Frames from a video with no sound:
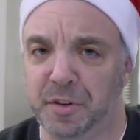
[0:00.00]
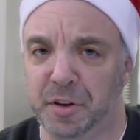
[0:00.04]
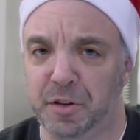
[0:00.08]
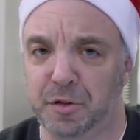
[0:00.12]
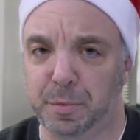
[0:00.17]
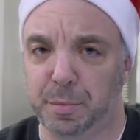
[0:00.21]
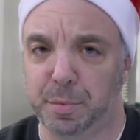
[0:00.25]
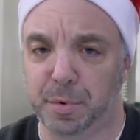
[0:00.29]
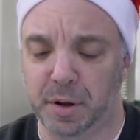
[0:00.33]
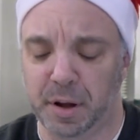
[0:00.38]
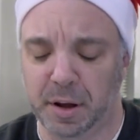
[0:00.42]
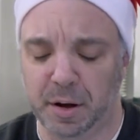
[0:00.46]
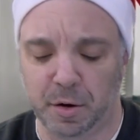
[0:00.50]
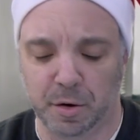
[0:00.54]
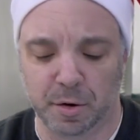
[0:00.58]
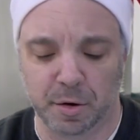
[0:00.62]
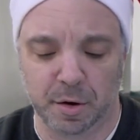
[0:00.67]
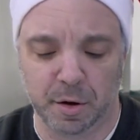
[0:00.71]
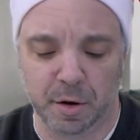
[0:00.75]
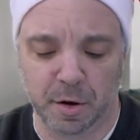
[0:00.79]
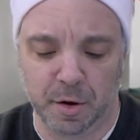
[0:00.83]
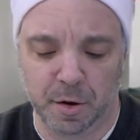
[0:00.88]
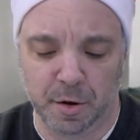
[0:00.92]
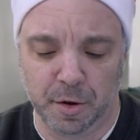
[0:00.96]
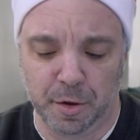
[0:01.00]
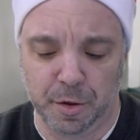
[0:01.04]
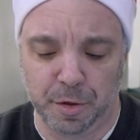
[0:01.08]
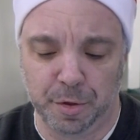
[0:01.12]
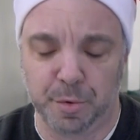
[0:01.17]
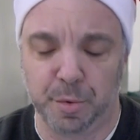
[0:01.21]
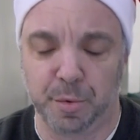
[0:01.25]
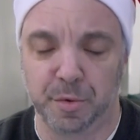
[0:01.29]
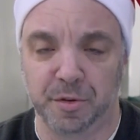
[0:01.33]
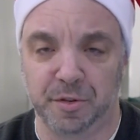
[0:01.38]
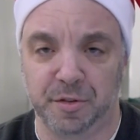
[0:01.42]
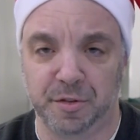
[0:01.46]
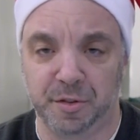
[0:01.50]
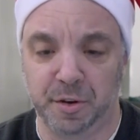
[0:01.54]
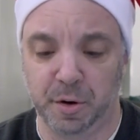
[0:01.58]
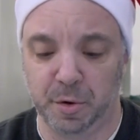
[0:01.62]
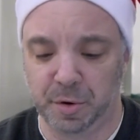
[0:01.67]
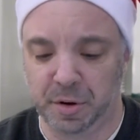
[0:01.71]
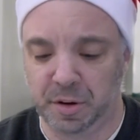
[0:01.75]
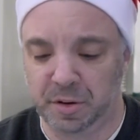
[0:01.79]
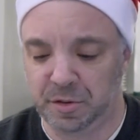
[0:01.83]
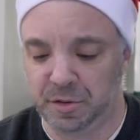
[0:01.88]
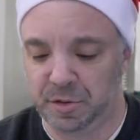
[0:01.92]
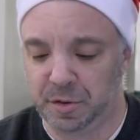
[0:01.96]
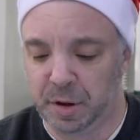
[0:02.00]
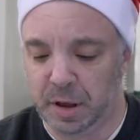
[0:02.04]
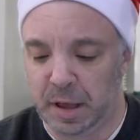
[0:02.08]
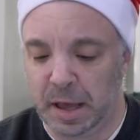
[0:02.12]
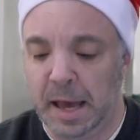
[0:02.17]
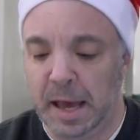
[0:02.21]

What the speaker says: each player through the series.